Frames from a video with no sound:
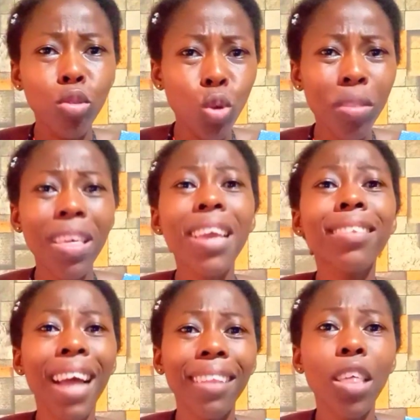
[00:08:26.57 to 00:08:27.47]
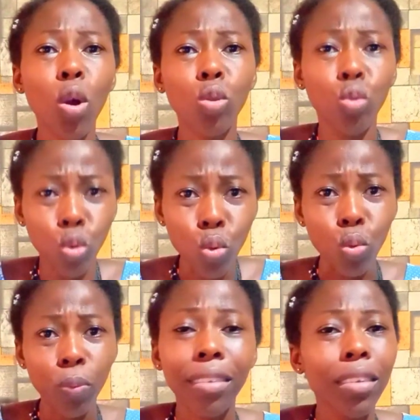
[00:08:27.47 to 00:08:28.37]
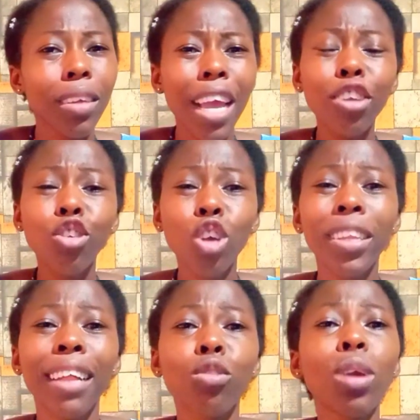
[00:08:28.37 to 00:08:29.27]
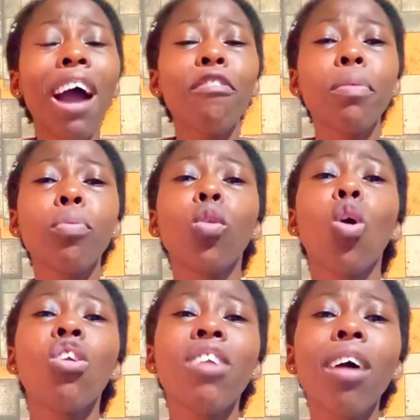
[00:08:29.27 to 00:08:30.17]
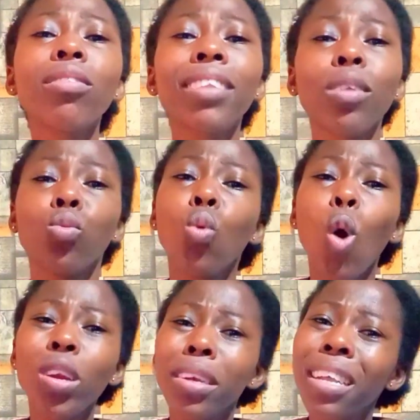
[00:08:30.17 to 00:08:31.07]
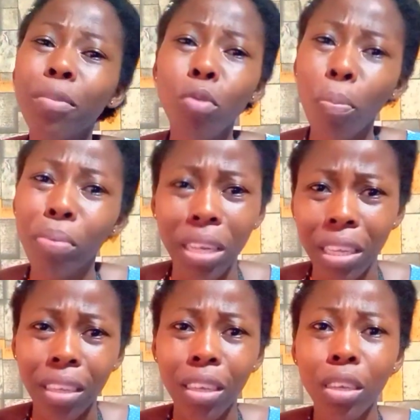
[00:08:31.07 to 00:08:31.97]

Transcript: do things as they ought to do. Ensure that you have people on grounds that will coordinate properly.